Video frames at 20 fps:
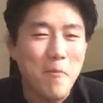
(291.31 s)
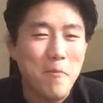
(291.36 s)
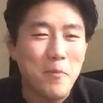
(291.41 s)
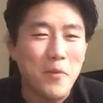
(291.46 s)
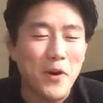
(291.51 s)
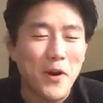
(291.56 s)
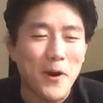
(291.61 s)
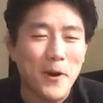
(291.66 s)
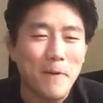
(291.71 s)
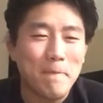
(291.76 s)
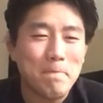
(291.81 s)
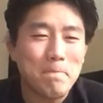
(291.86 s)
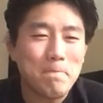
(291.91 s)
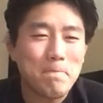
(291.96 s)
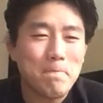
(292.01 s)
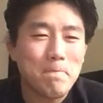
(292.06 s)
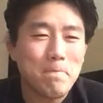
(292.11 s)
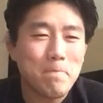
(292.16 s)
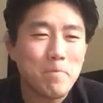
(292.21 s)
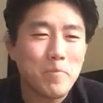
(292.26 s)
but
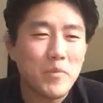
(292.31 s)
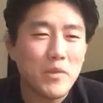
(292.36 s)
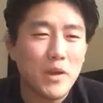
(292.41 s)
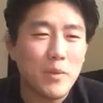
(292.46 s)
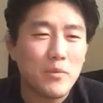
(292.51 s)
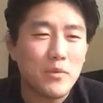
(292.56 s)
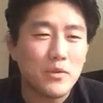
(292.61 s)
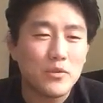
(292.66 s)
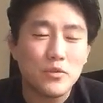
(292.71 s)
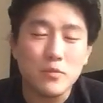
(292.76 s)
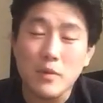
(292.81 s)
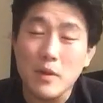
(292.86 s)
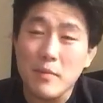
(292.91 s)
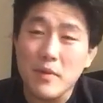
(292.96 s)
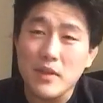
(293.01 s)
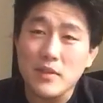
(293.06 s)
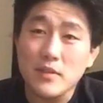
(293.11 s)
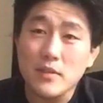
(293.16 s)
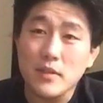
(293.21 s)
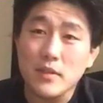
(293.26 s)
I'm gonna do my
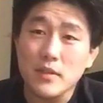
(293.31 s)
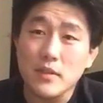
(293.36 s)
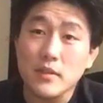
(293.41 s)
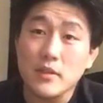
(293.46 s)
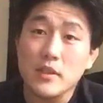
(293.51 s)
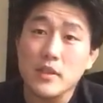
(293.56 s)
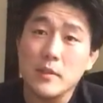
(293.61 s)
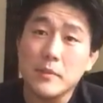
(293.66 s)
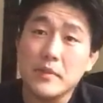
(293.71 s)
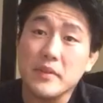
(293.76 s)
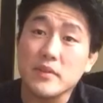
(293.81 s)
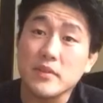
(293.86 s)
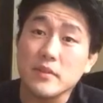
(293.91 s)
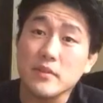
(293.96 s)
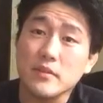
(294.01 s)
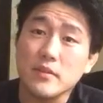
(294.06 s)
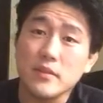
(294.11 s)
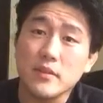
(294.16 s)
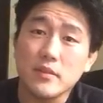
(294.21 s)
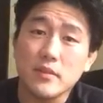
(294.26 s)
best to keep this
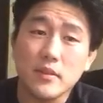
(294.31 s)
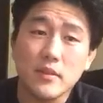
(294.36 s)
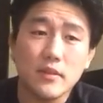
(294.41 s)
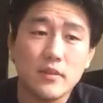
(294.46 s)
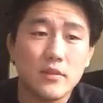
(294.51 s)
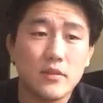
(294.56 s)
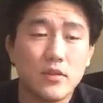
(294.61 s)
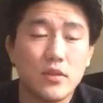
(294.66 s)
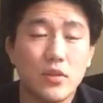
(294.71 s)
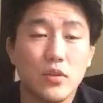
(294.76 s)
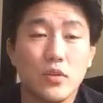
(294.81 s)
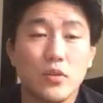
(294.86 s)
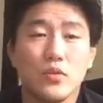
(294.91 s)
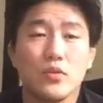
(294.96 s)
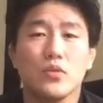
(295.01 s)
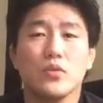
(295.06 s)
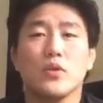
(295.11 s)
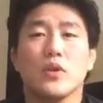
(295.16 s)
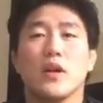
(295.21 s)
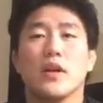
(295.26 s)
consistent so
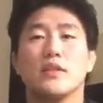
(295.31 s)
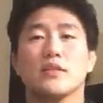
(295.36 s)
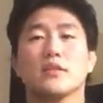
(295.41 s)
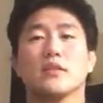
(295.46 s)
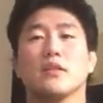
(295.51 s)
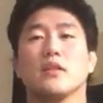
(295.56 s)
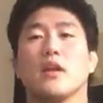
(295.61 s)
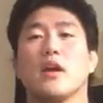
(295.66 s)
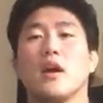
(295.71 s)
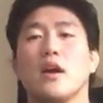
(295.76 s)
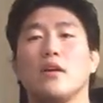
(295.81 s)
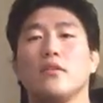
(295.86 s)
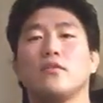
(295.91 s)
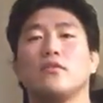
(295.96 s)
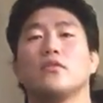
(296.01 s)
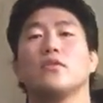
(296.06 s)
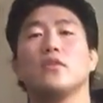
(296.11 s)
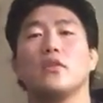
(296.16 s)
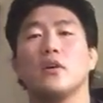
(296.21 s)
you guys can have